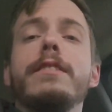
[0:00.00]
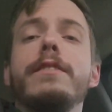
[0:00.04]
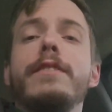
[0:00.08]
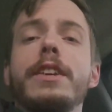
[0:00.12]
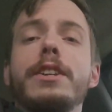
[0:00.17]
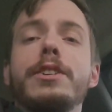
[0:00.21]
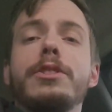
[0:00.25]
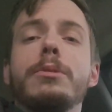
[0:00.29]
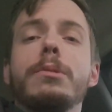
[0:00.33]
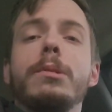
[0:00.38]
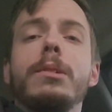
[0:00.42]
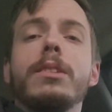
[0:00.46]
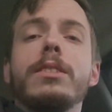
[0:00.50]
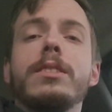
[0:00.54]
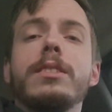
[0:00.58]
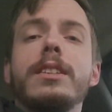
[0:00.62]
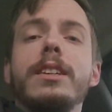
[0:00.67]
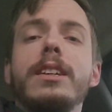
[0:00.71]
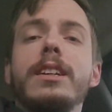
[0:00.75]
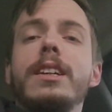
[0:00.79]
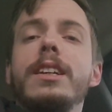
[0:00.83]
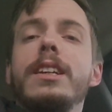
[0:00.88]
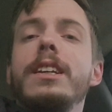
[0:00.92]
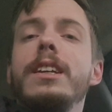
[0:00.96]
visuals.
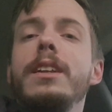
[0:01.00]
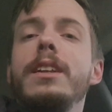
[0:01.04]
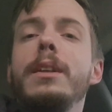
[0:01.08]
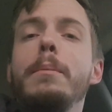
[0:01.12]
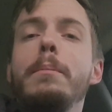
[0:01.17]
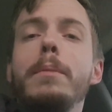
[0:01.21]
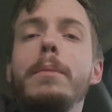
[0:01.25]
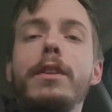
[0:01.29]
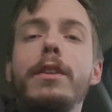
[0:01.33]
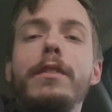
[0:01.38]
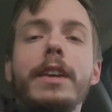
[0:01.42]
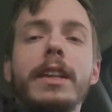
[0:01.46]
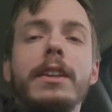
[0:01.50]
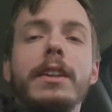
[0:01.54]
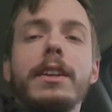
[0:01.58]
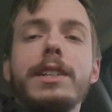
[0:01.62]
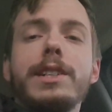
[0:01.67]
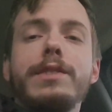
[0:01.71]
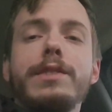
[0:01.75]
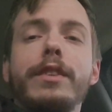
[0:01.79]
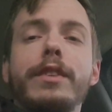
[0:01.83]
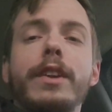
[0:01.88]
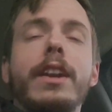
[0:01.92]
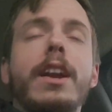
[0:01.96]
The movie
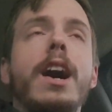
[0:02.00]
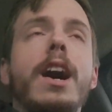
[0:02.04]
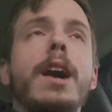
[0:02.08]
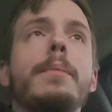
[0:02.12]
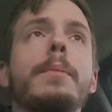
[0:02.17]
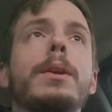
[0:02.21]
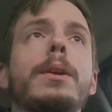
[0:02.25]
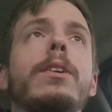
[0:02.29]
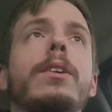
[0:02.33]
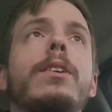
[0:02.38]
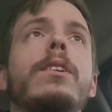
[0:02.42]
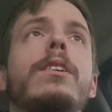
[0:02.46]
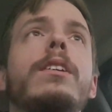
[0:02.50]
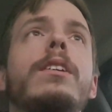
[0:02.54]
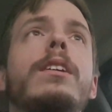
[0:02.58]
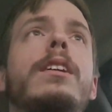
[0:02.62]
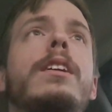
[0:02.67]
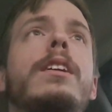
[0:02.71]
looks phenomenal.